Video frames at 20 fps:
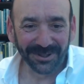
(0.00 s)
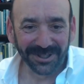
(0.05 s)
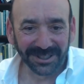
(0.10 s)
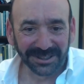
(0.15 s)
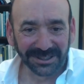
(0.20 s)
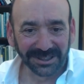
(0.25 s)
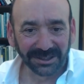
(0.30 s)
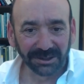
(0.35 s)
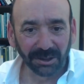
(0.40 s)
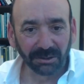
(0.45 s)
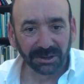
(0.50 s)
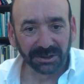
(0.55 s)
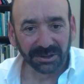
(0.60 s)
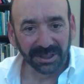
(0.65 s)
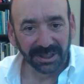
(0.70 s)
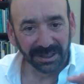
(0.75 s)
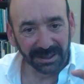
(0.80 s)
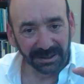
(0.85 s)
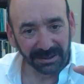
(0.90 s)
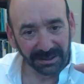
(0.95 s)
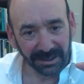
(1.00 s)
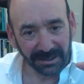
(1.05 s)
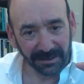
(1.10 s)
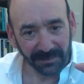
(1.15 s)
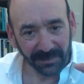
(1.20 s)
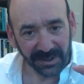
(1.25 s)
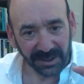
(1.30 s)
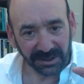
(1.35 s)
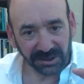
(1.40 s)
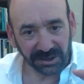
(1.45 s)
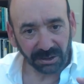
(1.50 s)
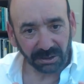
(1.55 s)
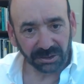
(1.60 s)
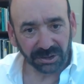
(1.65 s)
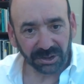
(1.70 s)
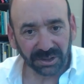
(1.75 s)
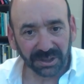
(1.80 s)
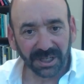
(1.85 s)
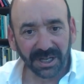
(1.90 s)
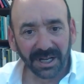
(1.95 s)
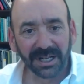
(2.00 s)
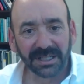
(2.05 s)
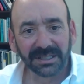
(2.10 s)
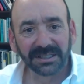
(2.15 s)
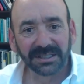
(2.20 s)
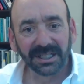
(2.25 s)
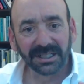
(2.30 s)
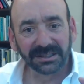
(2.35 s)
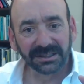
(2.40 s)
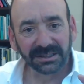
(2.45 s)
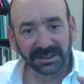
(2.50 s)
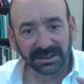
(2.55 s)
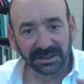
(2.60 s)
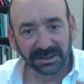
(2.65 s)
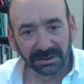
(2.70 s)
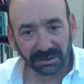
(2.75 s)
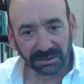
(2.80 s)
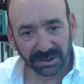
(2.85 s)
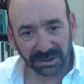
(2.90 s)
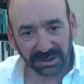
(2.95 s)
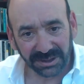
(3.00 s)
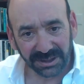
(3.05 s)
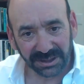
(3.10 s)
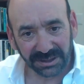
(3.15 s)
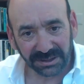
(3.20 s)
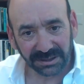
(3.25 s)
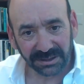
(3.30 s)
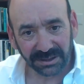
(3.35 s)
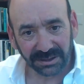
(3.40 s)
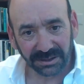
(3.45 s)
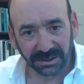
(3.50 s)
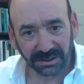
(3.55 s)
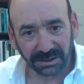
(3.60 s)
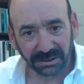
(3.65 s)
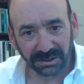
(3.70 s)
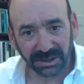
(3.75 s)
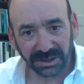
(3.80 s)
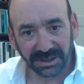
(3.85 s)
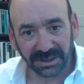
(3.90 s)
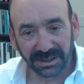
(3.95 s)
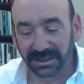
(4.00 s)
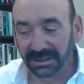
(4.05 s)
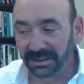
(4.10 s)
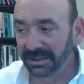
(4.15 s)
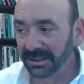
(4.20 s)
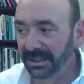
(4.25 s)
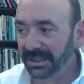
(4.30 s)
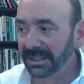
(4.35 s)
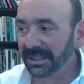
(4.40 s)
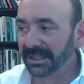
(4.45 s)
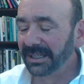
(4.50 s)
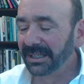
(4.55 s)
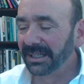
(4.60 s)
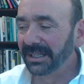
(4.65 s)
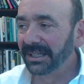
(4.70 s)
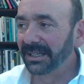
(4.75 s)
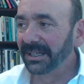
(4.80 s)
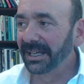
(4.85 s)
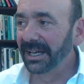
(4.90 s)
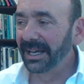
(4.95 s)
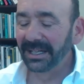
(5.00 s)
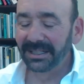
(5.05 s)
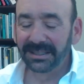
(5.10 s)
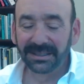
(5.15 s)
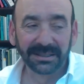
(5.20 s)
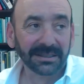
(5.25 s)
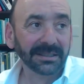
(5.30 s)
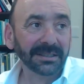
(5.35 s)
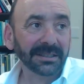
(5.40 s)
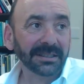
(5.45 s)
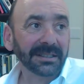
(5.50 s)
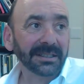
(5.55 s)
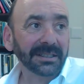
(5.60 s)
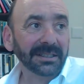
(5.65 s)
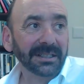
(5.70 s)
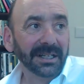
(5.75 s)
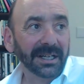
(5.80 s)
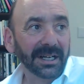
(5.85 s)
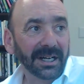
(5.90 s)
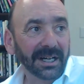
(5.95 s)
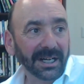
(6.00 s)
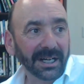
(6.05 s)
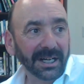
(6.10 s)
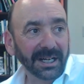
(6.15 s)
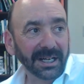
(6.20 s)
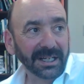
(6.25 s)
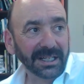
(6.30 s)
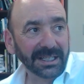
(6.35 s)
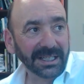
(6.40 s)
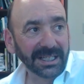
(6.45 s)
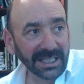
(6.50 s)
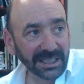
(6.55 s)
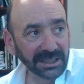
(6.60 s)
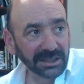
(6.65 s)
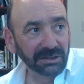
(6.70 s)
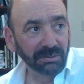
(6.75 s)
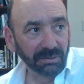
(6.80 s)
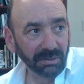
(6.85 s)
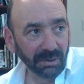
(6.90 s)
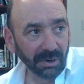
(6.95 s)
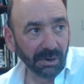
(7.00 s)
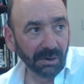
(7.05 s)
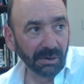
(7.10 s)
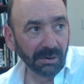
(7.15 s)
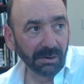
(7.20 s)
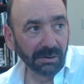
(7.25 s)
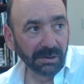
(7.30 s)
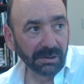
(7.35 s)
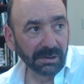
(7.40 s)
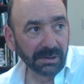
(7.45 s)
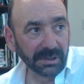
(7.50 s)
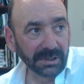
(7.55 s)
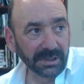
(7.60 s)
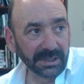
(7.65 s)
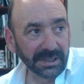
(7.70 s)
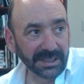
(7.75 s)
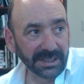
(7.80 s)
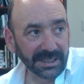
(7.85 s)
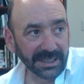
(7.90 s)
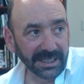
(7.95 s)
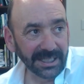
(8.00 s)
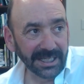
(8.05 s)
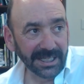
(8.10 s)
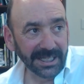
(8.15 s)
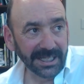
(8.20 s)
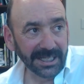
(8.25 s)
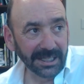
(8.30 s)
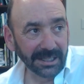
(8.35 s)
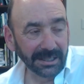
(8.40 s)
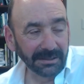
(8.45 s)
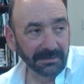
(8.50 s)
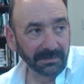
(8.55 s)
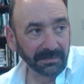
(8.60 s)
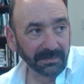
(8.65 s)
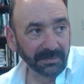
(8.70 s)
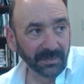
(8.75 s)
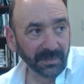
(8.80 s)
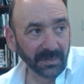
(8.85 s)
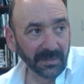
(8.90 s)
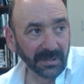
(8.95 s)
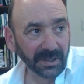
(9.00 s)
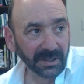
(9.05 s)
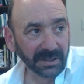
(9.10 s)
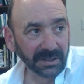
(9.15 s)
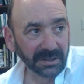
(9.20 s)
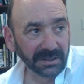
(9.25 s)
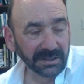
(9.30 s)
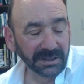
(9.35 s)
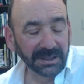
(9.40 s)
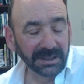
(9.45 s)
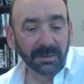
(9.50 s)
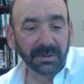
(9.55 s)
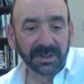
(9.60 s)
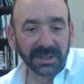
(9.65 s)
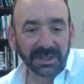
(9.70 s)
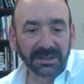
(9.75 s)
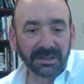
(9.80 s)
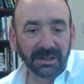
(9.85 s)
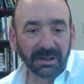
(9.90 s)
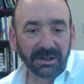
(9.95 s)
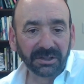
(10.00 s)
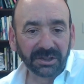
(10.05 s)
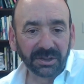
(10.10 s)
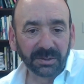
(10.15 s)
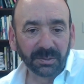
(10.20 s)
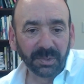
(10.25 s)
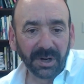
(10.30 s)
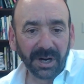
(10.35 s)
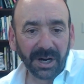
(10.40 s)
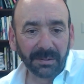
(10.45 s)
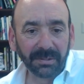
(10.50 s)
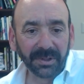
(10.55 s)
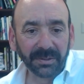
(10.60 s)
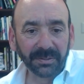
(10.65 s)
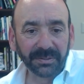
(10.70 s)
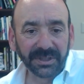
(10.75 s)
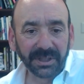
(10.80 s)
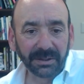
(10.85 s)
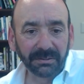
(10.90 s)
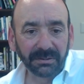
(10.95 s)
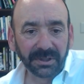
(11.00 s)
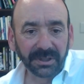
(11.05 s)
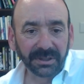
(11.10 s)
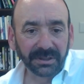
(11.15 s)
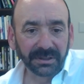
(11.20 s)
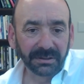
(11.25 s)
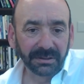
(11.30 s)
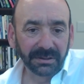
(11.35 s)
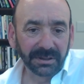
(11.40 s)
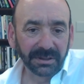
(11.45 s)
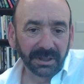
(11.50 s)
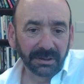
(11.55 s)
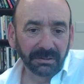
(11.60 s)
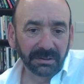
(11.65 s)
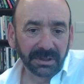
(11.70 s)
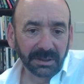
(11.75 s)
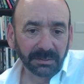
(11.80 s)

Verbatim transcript: the social eh, the social context, the social institution that uh, its role in some of these larger problems that we're that we